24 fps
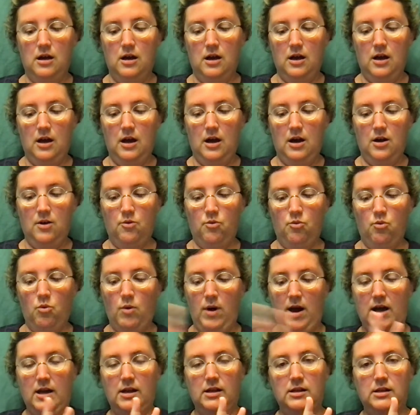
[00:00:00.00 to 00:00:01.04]
And
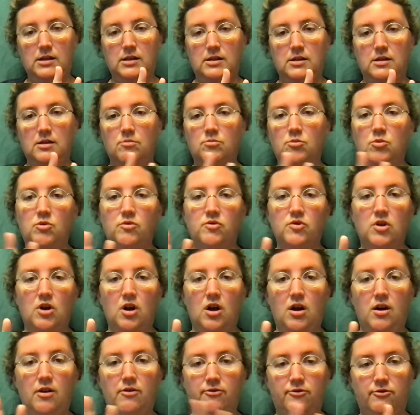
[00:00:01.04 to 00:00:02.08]
west moves
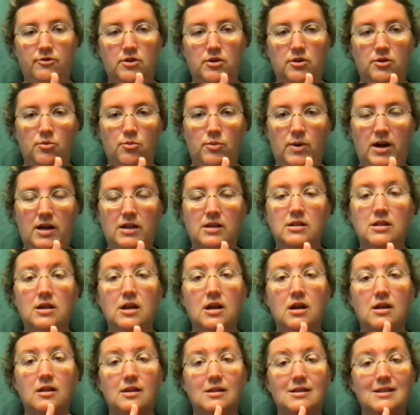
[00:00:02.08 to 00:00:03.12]
off to the west.
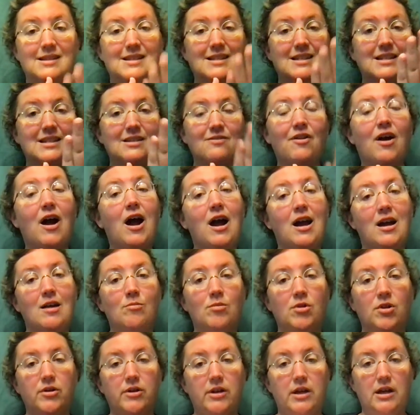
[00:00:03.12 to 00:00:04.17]
This is as if I am
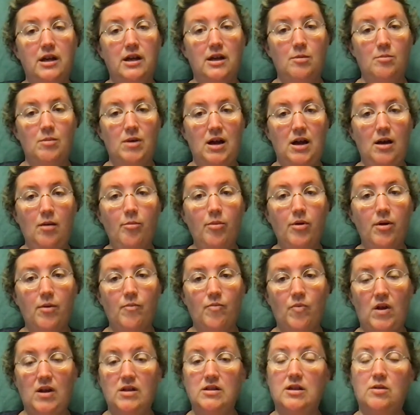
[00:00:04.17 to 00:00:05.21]
looking at a map
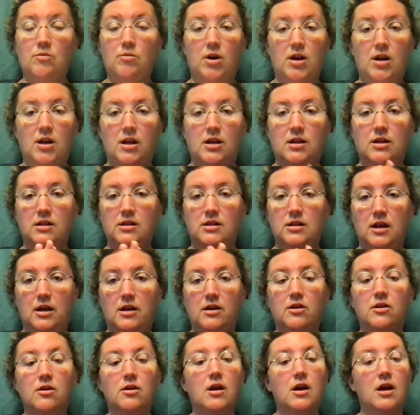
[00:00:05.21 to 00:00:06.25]
as a right-handed
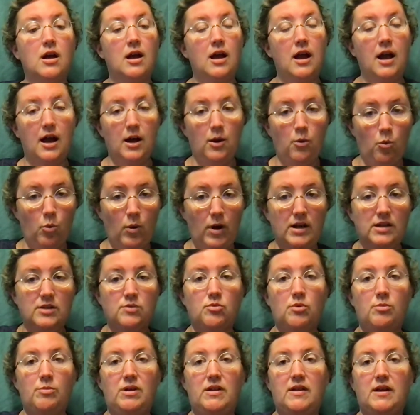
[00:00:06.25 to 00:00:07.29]
signer, and west
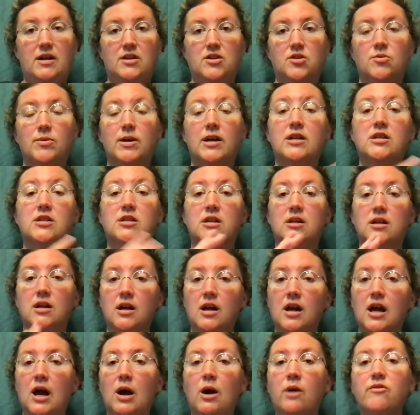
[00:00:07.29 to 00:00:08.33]
would be that direction.
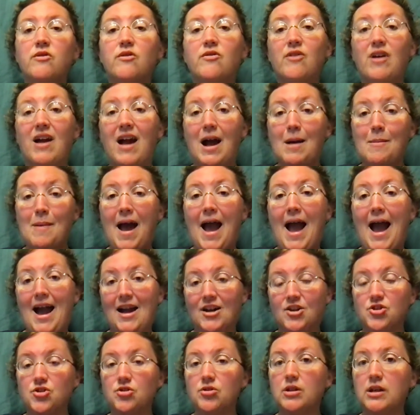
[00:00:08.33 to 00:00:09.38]
However, if I'm
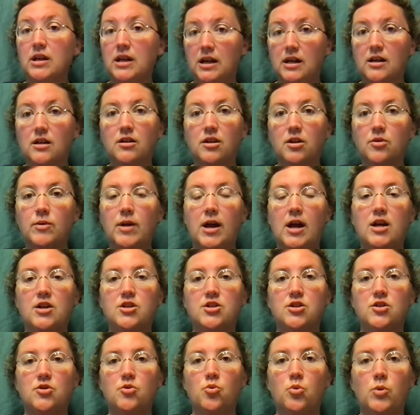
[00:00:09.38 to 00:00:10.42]
actually in a
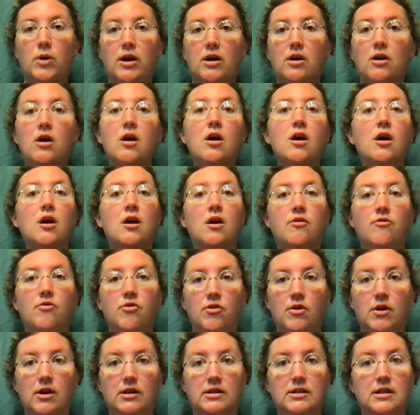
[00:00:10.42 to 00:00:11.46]
location where,
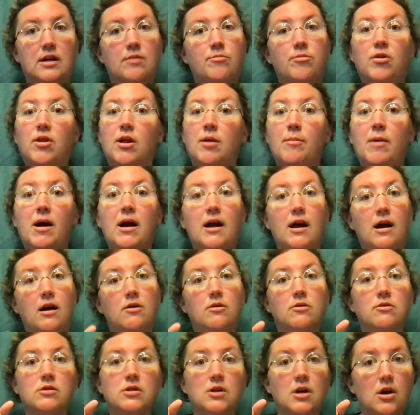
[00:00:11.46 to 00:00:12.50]
for example, at my
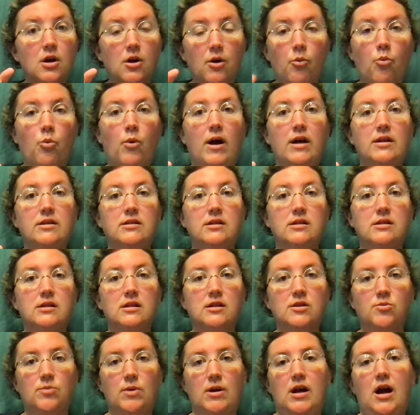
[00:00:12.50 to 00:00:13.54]
house, west is
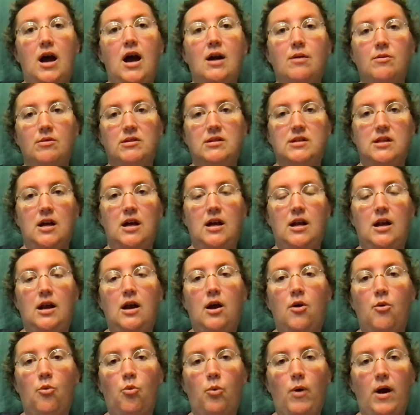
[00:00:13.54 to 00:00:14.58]
this way, I would sign
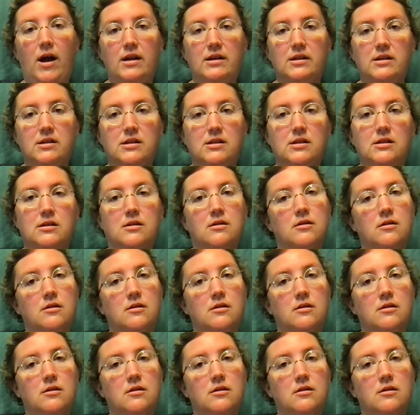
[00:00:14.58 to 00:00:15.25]
west